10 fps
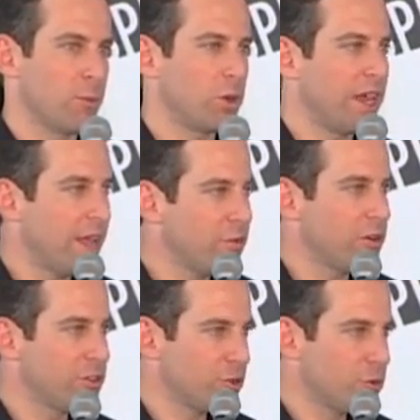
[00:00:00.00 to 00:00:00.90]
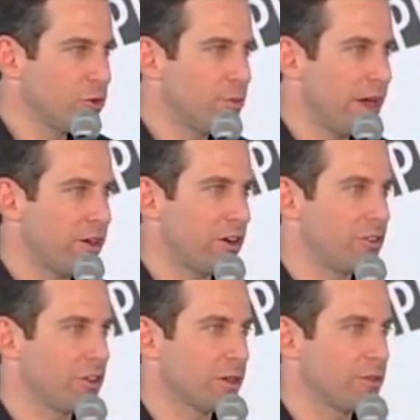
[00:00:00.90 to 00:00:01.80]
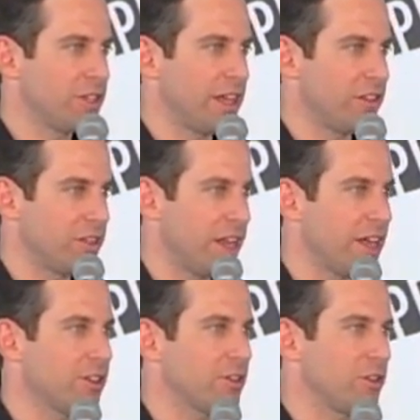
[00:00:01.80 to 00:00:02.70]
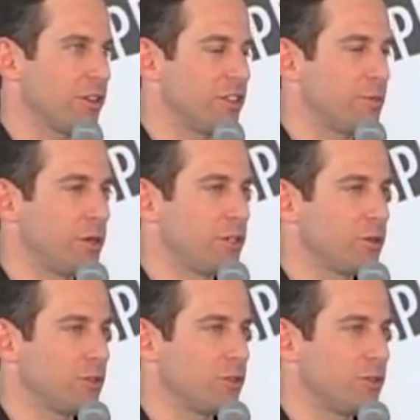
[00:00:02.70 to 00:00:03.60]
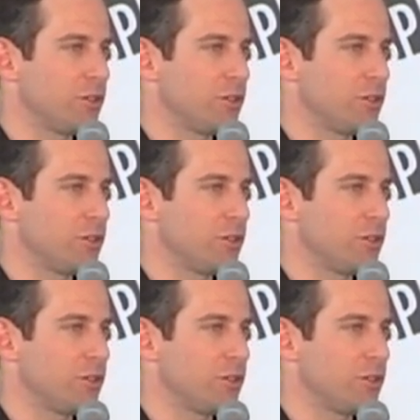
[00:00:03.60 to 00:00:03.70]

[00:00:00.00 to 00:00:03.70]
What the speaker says: And whatever is true about our circumstance in ethical and spiritual